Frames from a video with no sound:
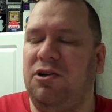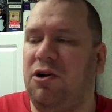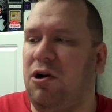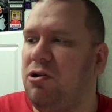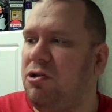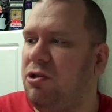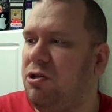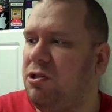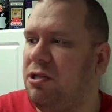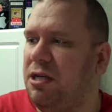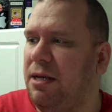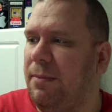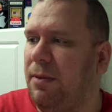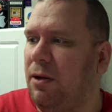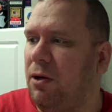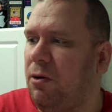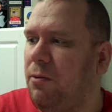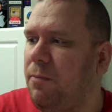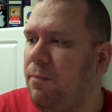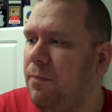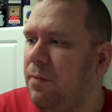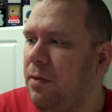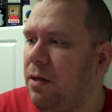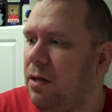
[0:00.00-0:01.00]
charts are
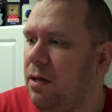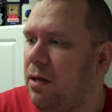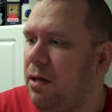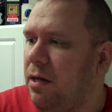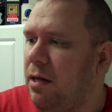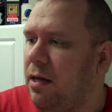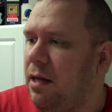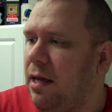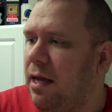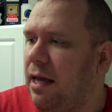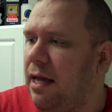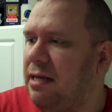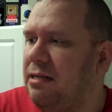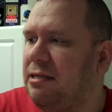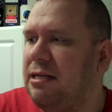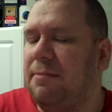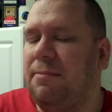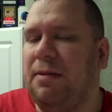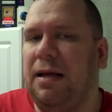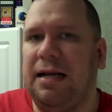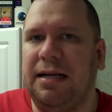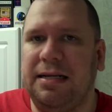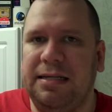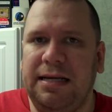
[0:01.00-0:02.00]
similar, except,
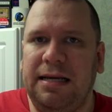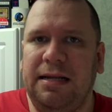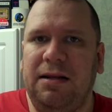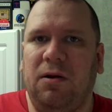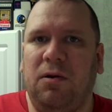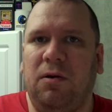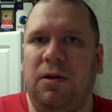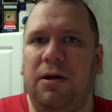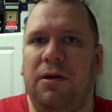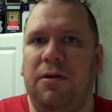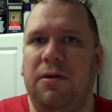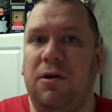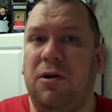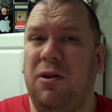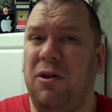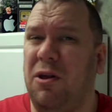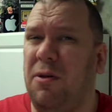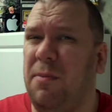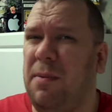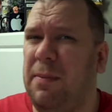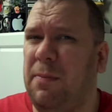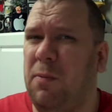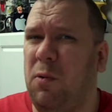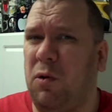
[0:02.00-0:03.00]
like I said earlier, they're a
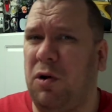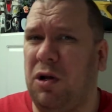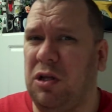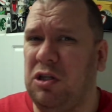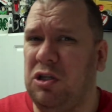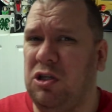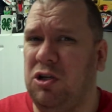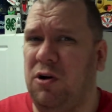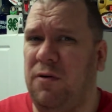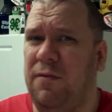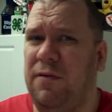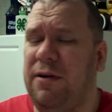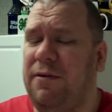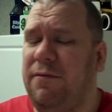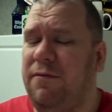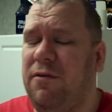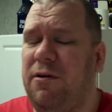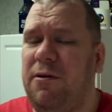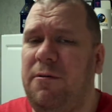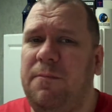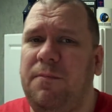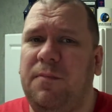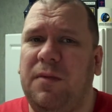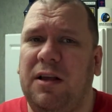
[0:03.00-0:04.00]
little bit more
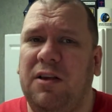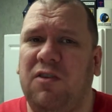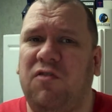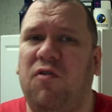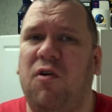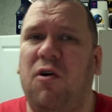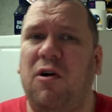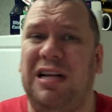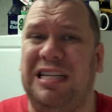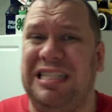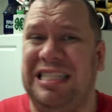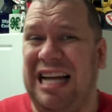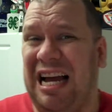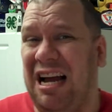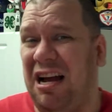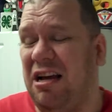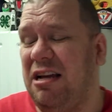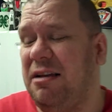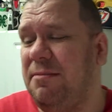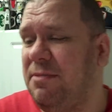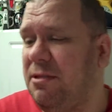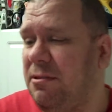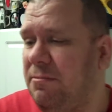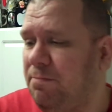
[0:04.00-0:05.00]
conservative as far as
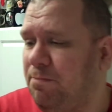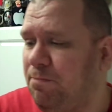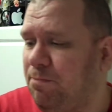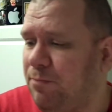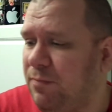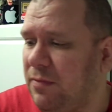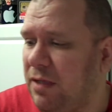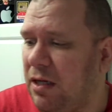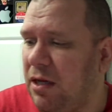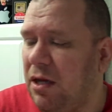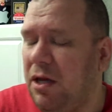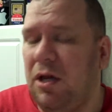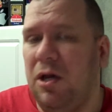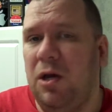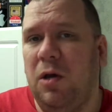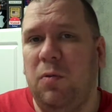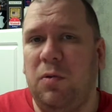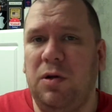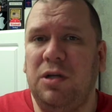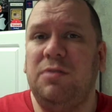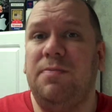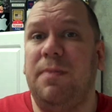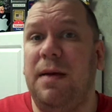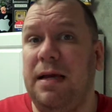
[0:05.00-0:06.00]
times,
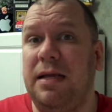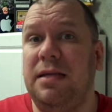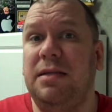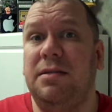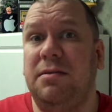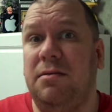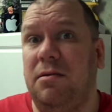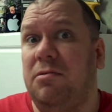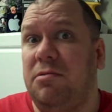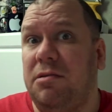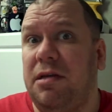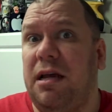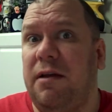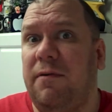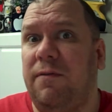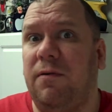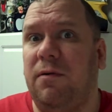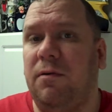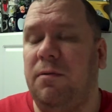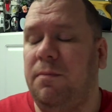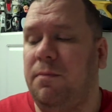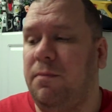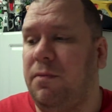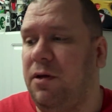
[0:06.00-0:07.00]
which means they're
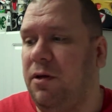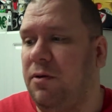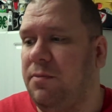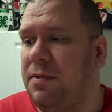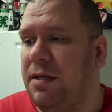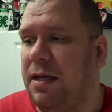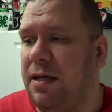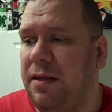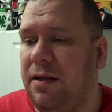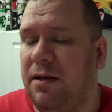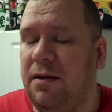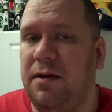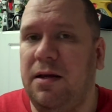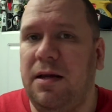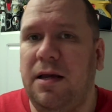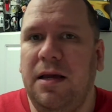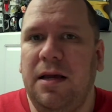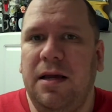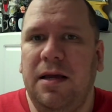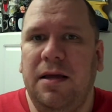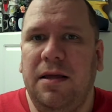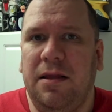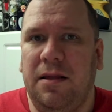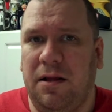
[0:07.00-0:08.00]
safer. You know what I'm
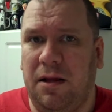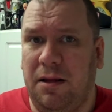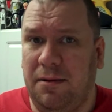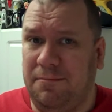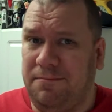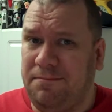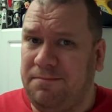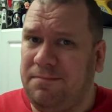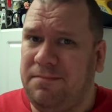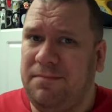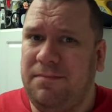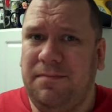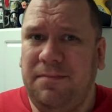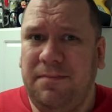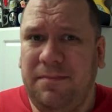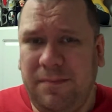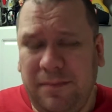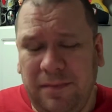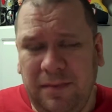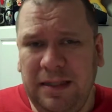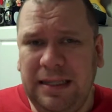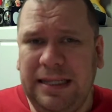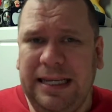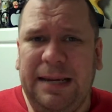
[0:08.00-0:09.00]
saying?
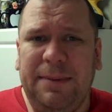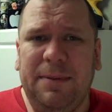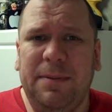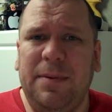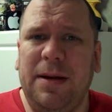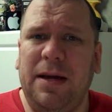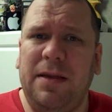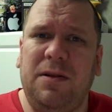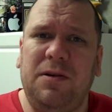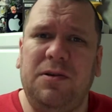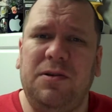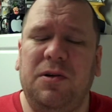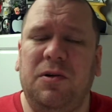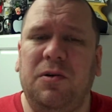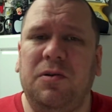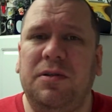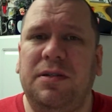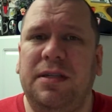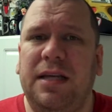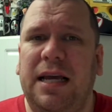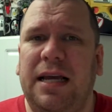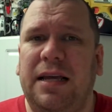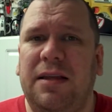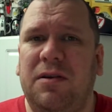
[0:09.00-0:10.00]
Keep in mind, there's an old
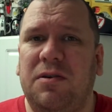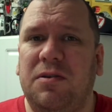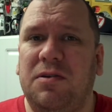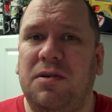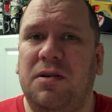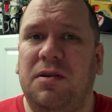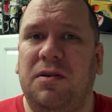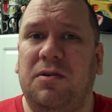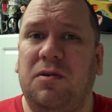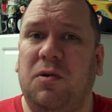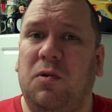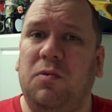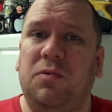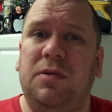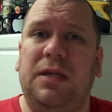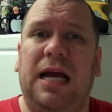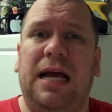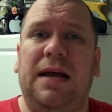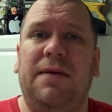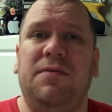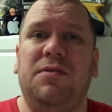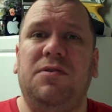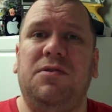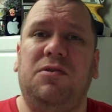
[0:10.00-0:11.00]
saying, there's, there's old
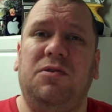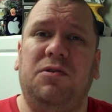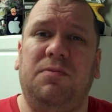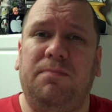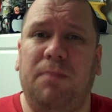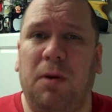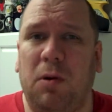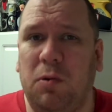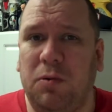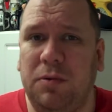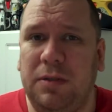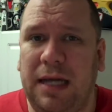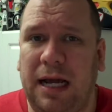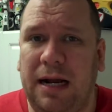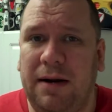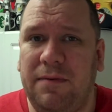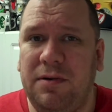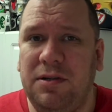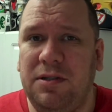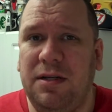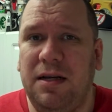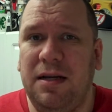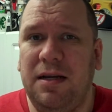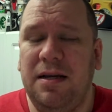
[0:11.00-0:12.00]
divers, there's bold
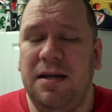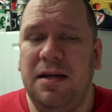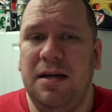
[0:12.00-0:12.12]
divers,